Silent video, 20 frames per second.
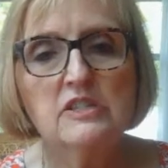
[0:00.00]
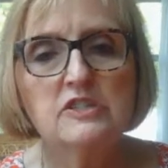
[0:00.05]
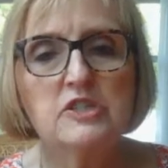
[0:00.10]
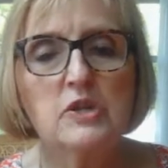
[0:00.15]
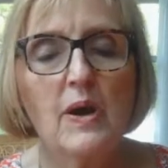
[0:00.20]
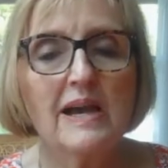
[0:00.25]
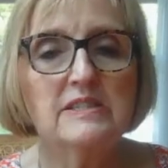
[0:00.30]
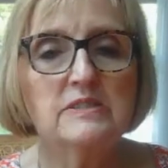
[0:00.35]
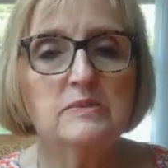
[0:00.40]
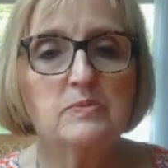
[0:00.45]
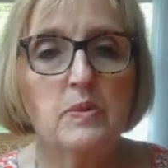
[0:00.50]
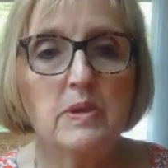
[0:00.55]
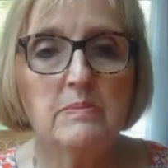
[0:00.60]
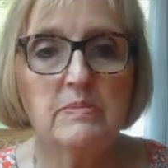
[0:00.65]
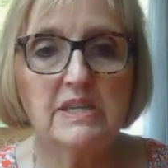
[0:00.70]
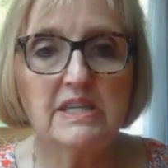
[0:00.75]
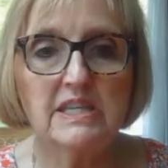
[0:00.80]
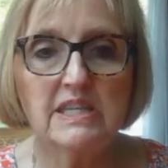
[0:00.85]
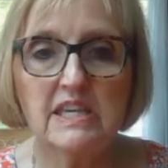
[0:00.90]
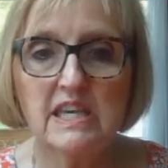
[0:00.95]
So as we
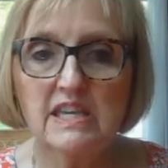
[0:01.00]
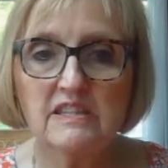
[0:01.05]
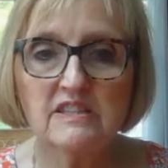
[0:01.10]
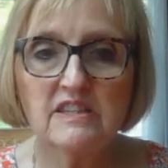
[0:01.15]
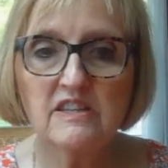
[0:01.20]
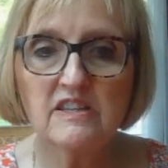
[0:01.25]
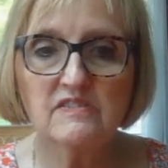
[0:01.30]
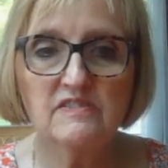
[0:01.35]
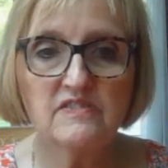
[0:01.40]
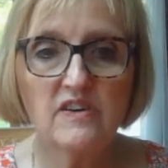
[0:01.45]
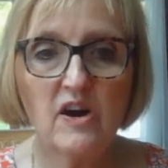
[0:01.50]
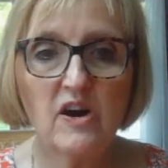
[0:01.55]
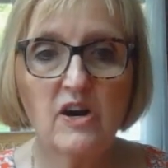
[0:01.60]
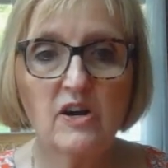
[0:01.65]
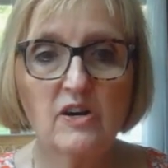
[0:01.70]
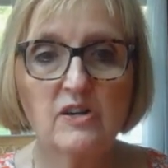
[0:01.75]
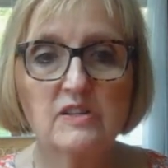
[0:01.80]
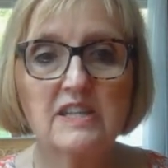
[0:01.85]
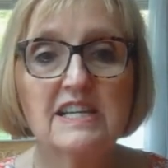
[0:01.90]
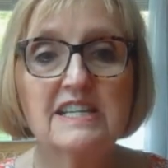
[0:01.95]
begin the
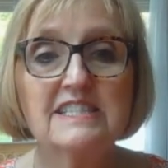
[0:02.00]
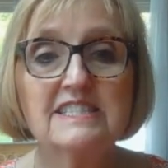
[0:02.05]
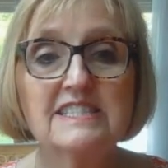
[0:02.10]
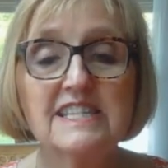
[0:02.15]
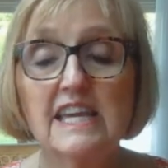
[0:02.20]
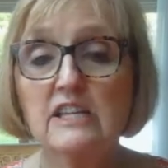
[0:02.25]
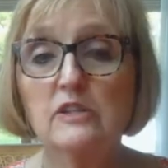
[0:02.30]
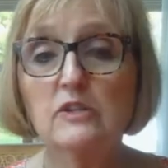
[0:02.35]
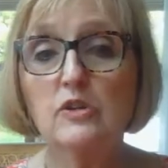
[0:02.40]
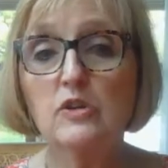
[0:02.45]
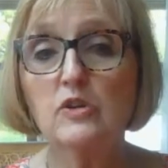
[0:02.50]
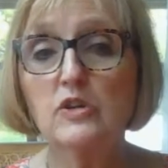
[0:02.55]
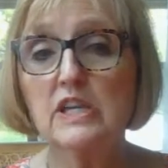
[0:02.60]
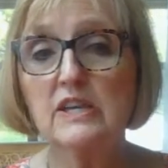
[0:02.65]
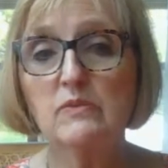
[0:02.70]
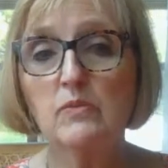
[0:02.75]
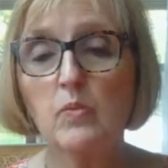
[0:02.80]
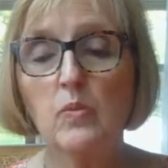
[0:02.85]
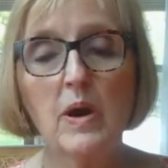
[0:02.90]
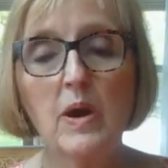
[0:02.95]
fall, take a look
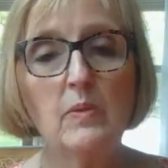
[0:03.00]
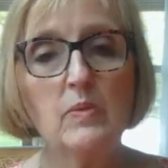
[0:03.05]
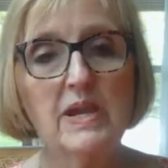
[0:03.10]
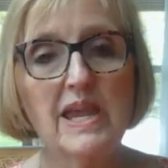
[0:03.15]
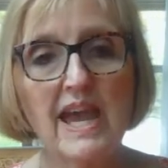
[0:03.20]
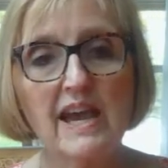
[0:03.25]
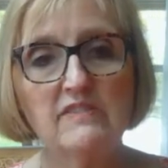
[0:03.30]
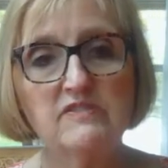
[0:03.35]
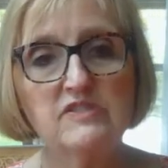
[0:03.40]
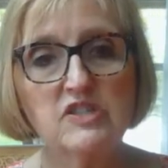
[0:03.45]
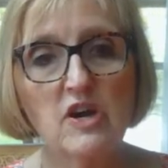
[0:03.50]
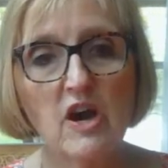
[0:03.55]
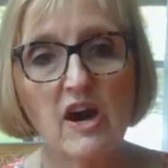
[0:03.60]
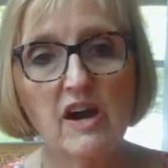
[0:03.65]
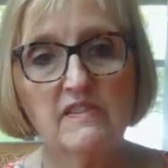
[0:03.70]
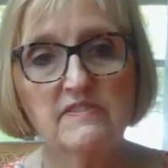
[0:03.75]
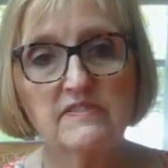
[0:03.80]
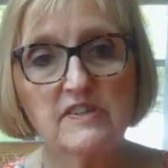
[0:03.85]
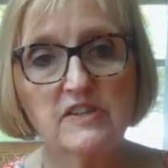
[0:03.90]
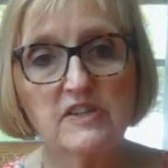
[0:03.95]
at what we have to
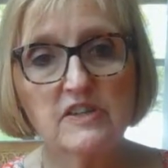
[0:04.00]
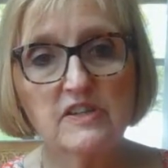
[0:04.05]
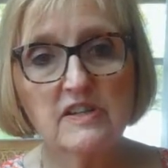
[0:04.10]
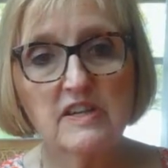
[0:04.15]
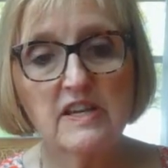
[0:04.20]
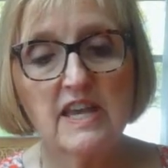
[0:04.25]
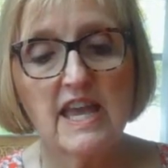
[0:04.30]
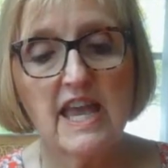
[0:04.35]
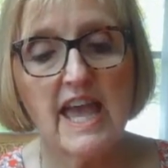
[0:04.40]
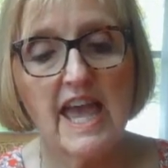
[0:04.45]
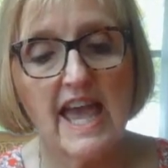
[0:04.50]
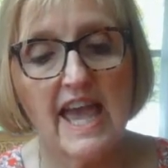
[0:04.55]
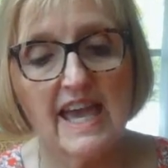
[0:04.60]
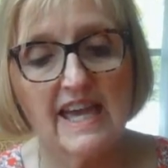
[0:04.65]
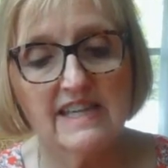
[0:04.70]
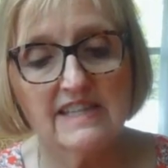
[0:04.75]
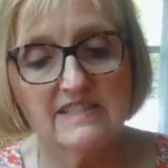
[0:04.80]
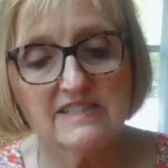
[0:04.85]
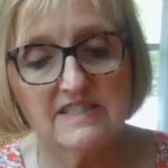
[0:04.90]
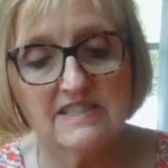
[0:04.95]
offer,
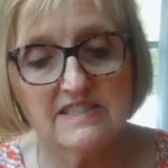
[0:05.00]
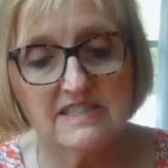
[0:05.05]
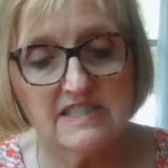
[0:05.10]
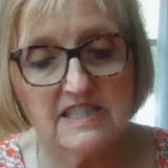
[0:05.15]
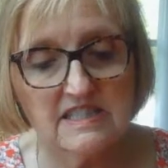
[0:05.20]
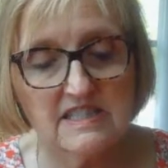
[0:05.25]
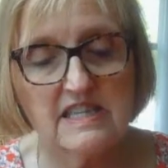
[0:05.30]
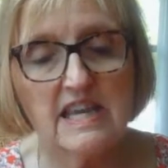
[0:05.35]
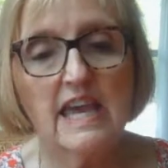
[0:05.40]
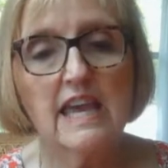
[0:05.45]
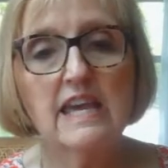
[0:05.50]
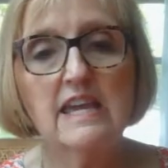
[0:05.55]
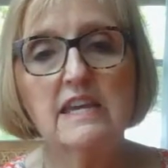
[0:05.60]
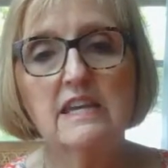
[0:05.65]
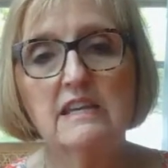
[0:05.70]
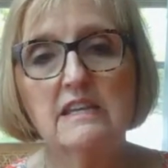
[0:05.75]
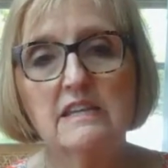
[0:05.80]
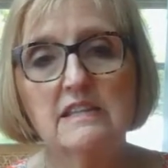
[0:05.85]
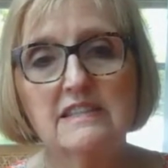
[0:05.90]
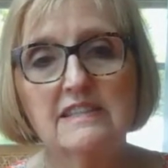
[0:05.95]
and
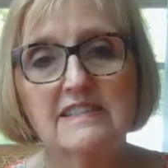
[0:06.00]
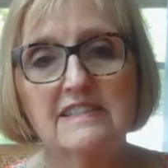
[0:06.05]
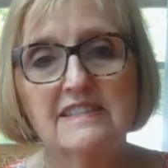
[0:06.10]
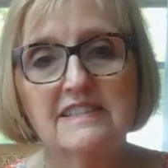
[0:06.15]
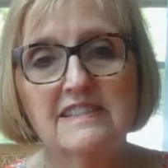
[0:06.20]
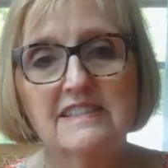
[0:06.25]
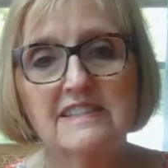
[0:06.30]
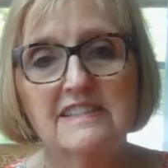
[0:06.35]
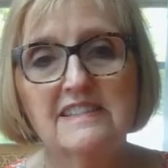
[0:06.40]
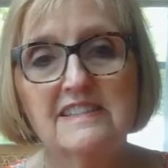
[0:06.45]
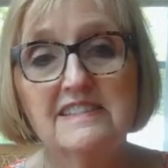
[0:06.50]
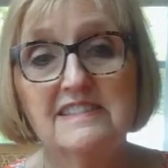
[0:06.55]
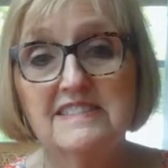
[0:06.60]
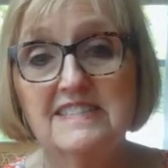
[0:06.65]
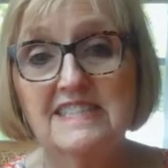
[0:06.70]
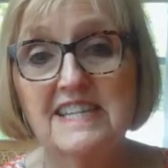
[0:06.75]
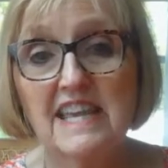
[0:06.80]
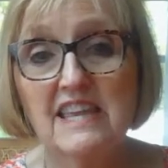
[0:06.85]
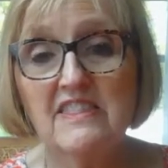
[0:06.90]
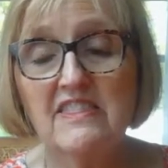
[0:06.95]
today,
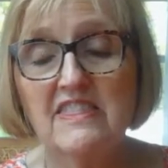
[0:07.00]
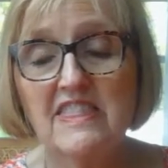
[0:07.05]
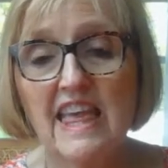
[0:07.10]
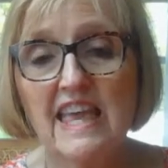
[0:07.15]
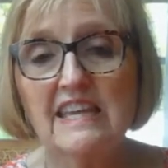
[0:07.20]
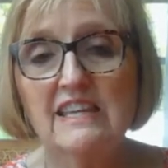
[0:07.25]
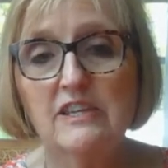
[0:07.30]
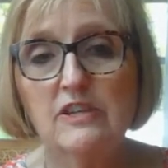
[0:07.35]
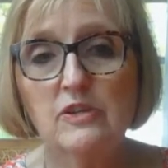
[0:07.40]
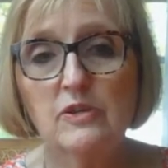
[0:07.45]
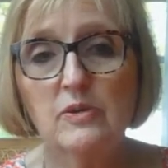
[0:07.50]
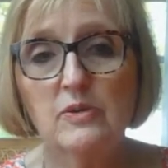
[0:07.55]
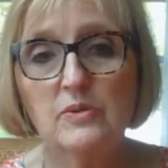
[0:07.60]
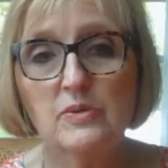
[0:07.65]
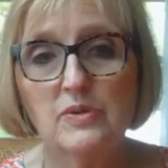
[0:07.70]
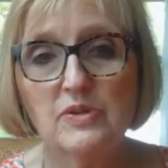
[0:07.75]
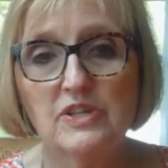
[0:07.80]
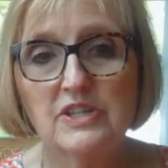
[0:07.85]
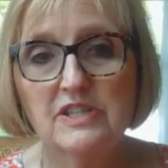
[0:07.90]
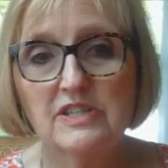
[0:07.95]
say thank you
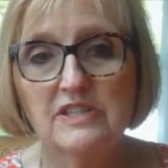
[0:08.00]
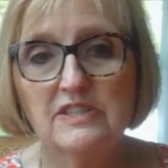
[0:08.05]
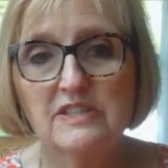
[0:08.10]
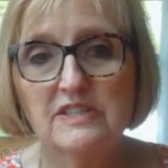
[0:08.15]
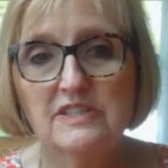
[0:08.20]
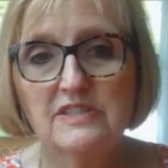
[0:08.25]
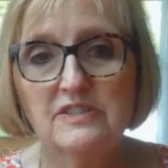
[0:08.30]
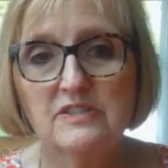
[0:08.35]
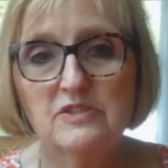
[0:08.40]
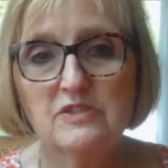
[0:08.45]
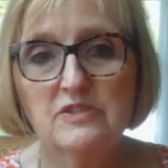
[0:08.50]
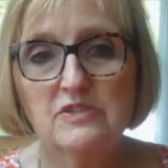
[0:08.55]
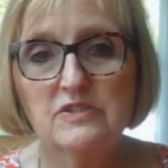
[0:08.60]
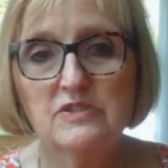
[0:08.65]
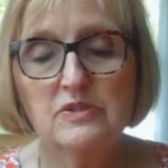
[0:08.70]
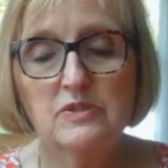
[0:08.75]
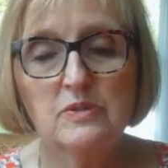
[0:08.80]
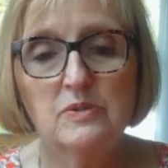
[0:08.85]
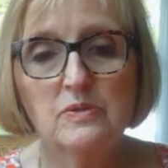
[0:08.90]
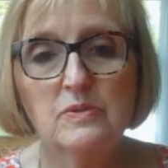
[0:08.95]

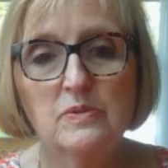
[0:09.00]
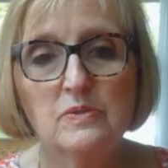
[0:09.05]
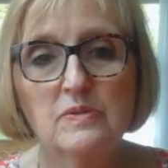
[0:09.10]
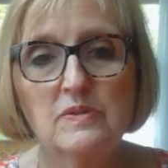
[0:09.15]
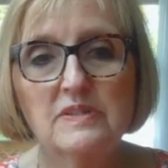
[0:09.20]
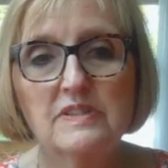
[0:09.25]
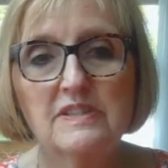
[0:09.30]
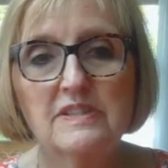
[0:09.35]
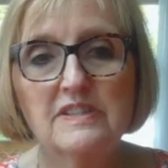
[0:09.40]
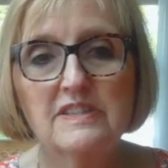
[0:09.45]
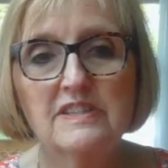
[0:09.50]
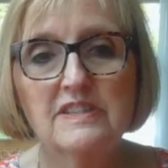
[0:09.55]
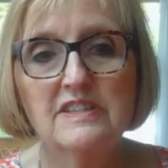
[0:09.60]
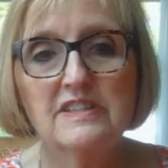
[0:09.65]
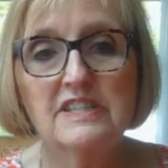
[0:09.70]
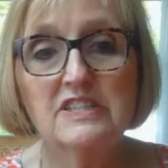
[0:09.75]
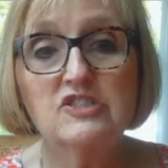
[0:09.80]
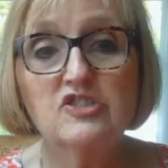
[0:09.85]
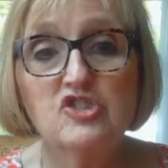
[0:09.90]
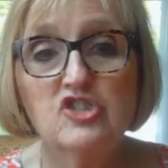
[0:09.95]
to
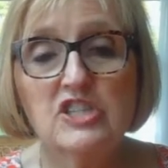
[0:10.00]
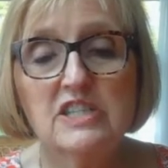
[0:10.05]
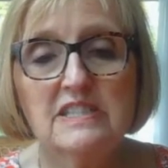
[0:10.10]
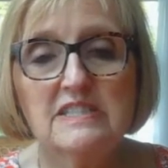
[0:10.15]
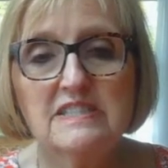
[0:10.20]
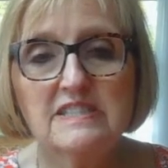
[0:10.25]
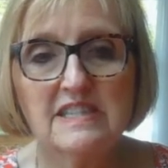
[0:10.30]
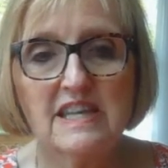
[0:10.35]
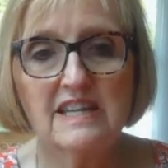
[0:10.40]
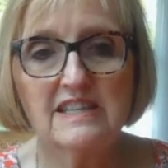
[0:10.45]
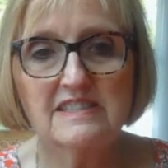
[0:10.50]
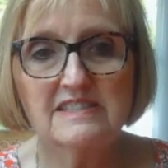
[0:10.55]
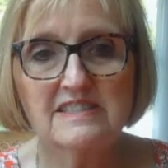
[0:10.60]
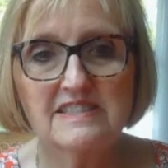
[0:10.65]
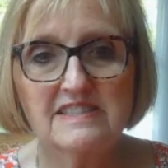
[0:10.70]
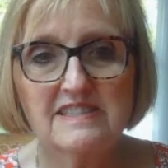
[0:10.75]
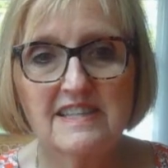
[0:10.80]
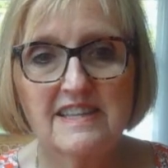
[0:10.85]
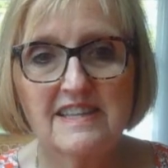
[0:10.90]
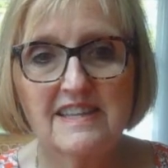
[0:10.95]
the
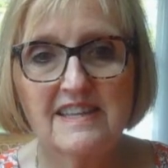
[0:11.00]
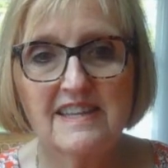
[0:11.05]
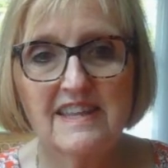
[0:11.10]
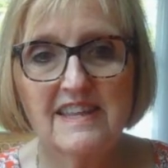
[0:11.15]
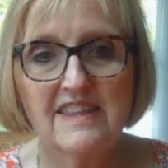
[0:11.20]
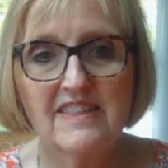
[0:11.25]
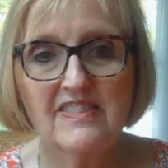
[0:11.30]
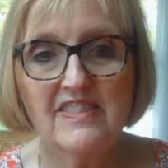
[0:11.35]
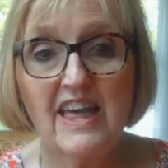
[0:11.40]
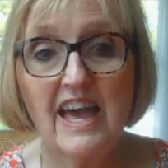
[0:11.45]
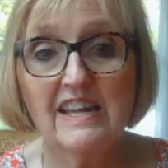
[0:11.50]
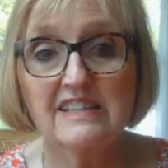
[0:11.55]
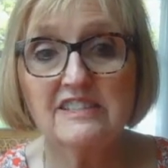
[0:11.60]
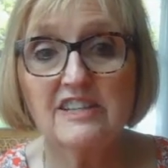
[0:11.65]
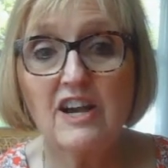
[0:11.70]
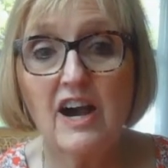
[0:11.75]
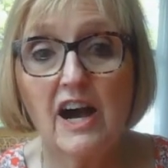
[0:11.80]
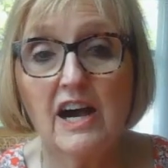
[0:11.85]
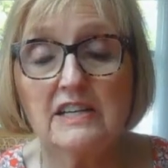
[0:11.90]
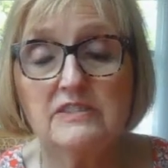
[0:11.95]
Jesus
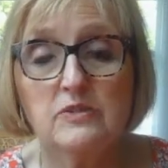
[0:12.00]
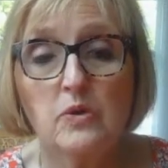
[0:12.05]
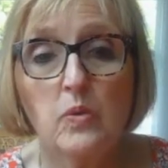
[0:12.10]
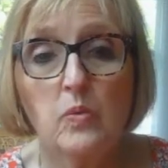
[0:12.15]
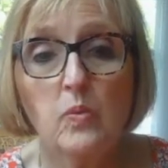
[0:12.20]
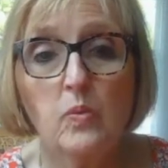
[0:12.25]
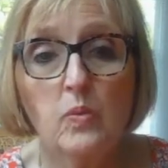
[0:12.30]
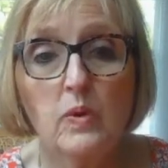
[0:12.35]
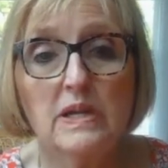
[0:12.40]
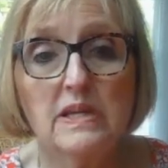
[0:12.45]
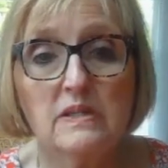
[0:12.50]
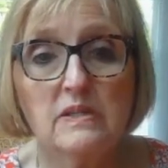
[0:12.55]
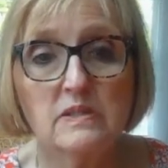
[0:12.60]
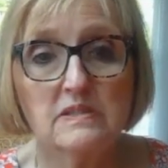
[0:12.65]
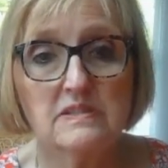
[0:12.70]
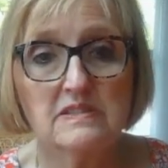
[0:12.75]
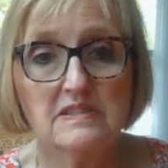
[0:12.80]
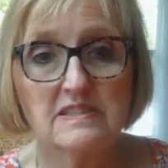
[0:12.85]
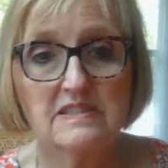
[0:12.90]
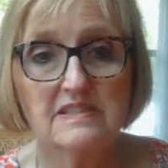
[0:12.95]
that God
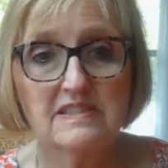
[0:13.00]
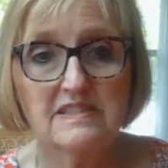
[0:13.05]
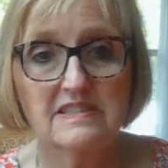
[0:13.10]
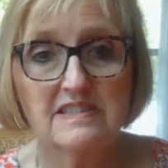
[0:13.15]
willed